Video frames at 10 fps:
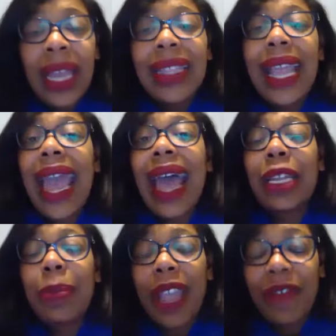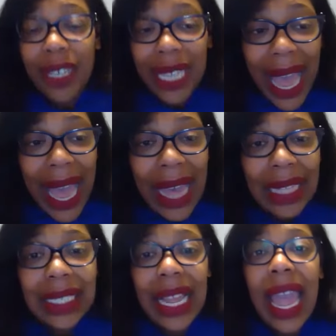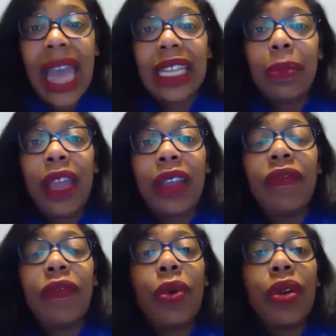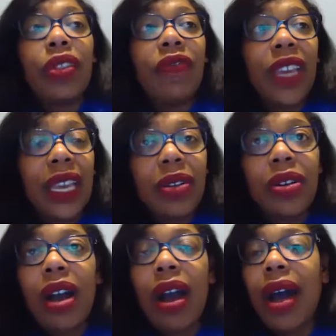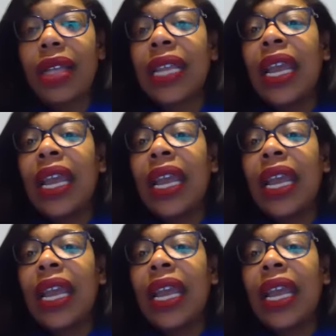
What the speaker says: they had to pay for gas, they had to pay for the vehicle costs,